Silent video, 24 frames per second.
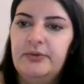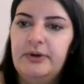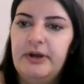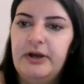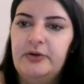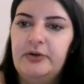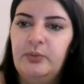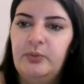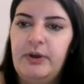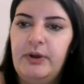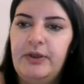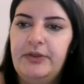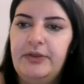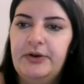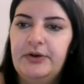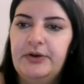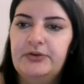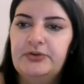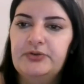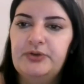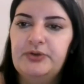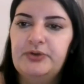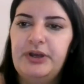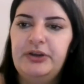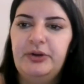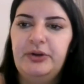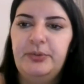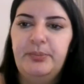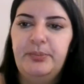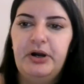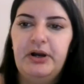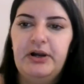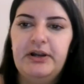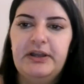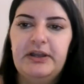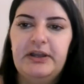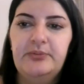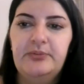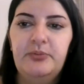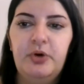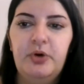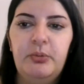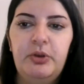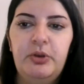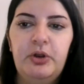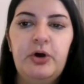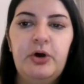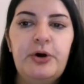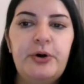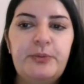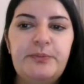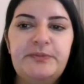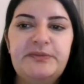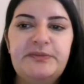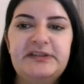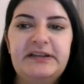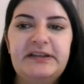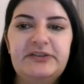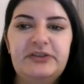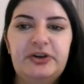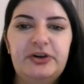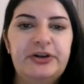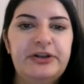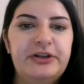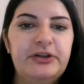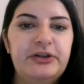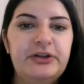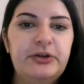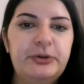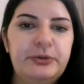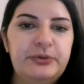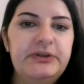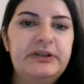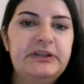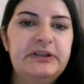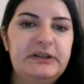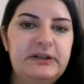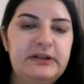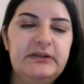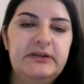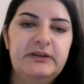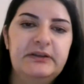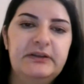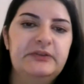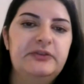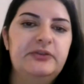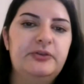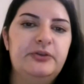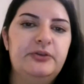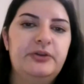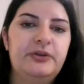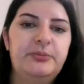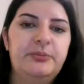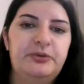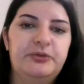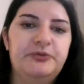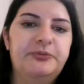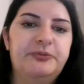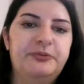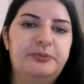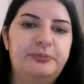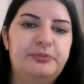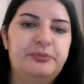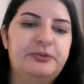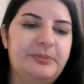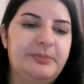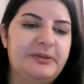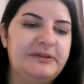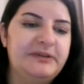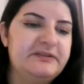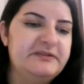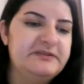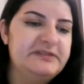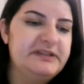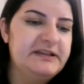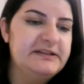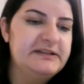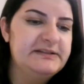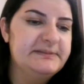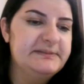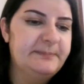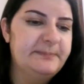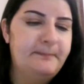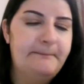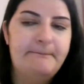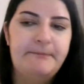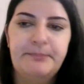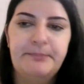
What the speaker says: around whether trailer park and mobile home sites are included into the prospective sites.